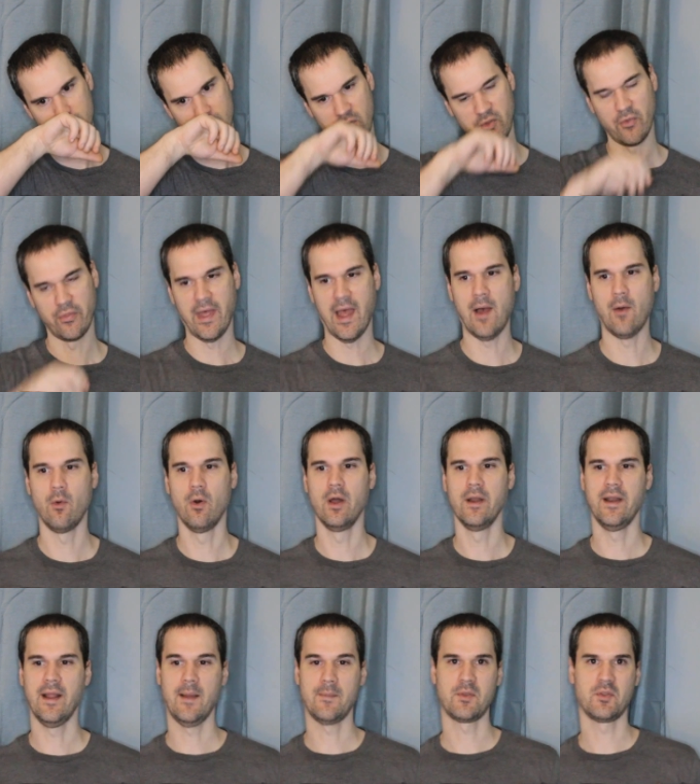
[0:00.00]
So that
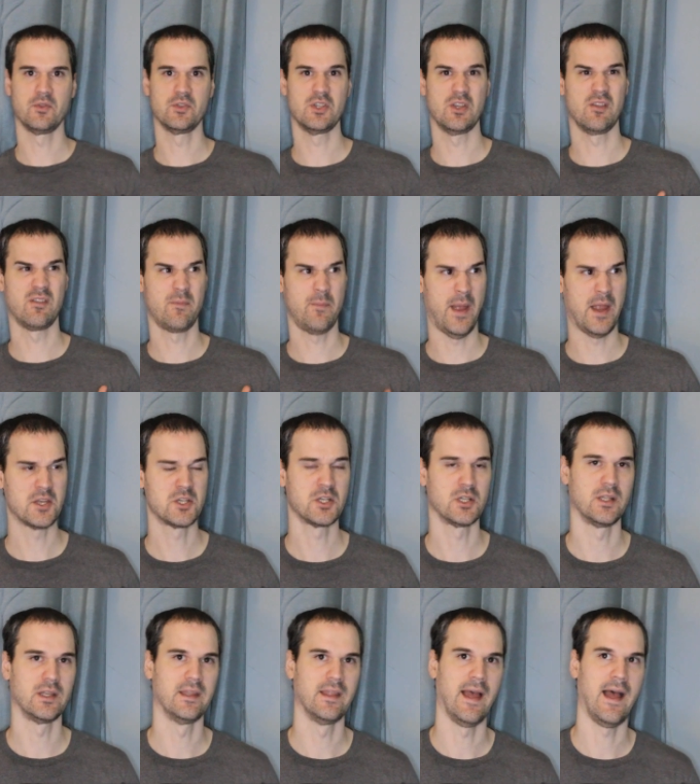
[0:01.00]
one, Absolutio
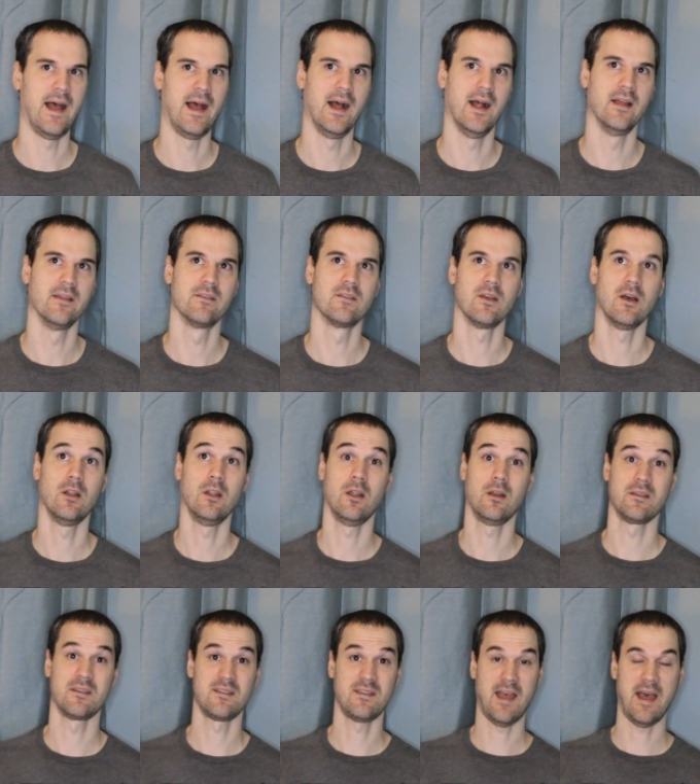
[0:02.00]
especially, has a lot
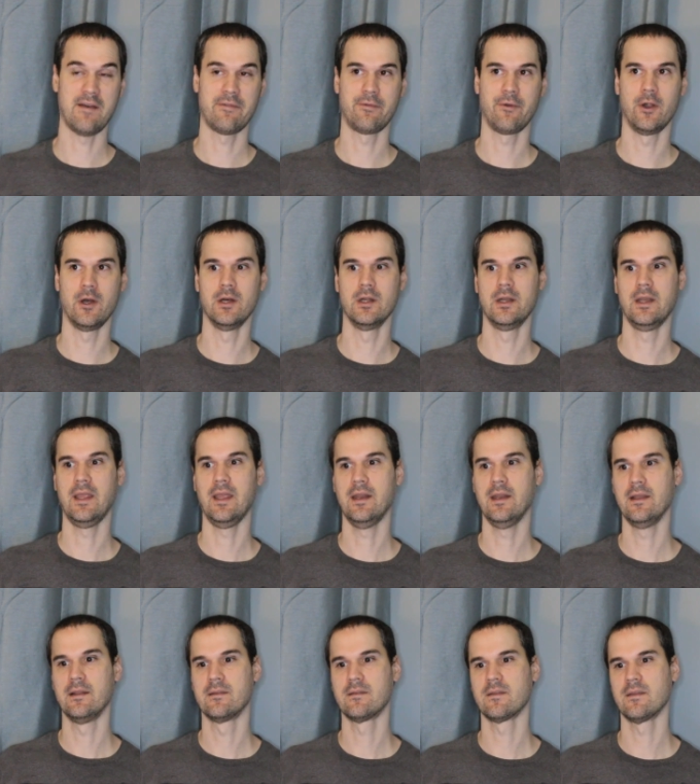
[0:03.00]
of saffron in
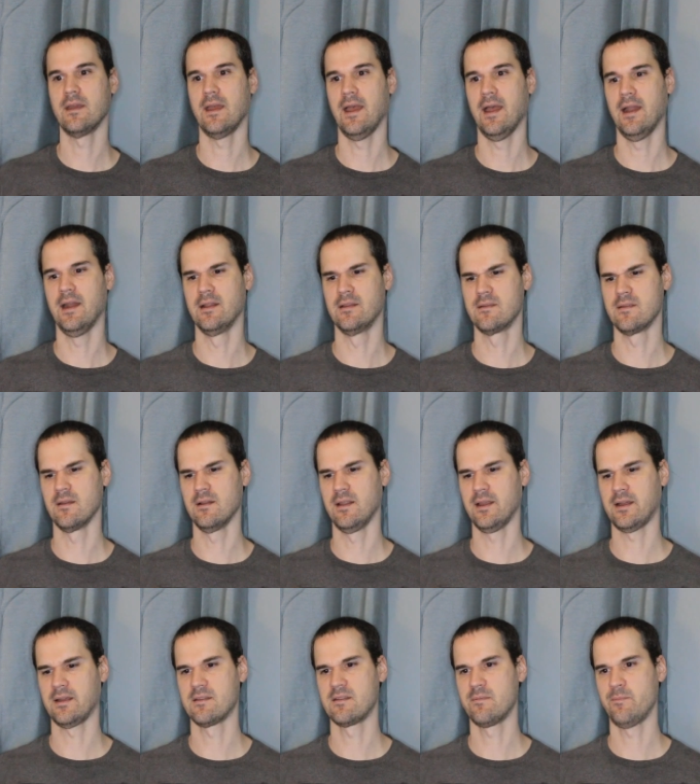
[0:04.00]
it, and it's
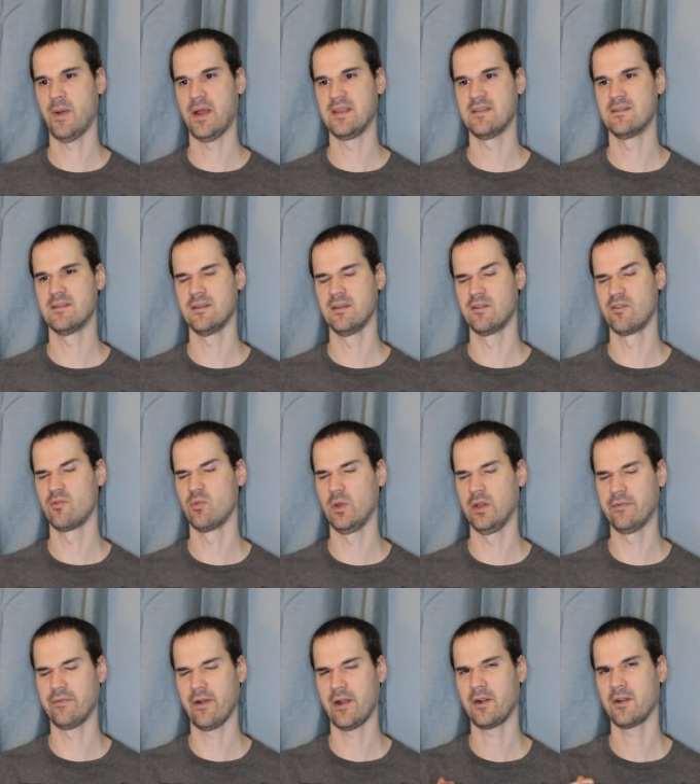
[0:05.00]
like a spicy,
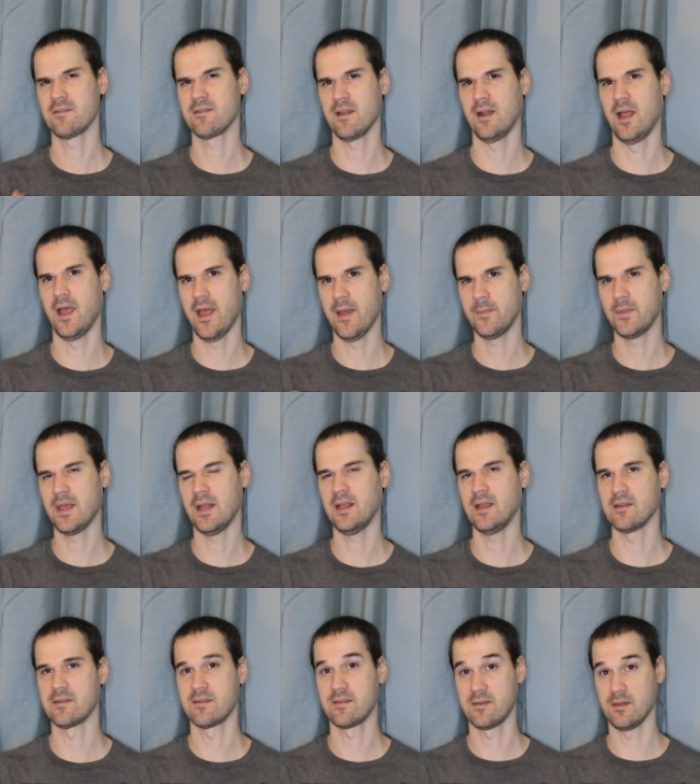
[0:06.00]
sweet fragrance, and I am
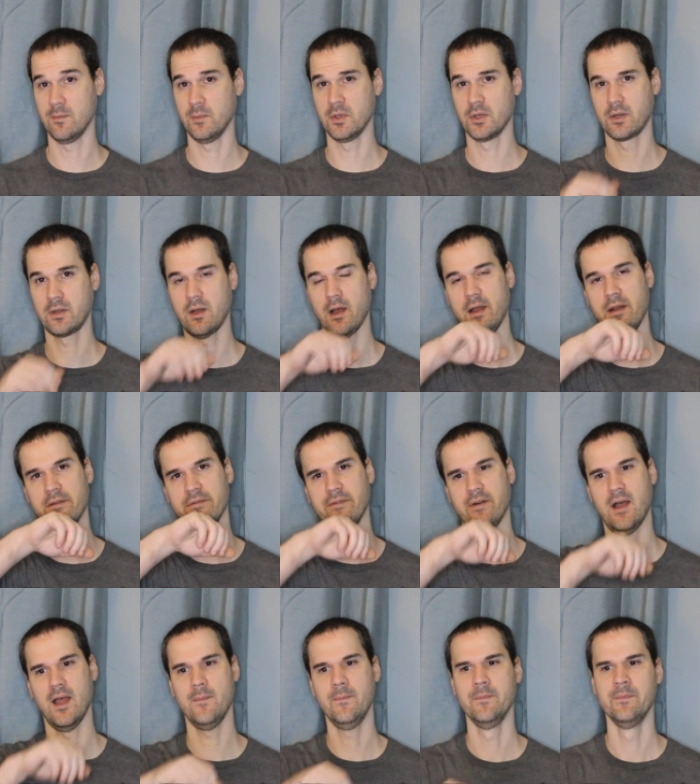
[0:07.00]
getting a similar kind of
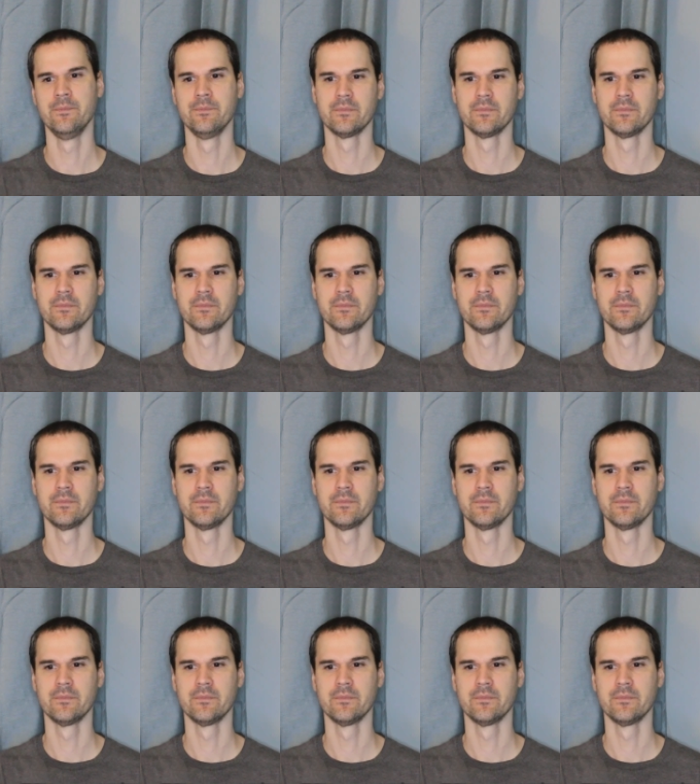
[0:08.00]
vibe.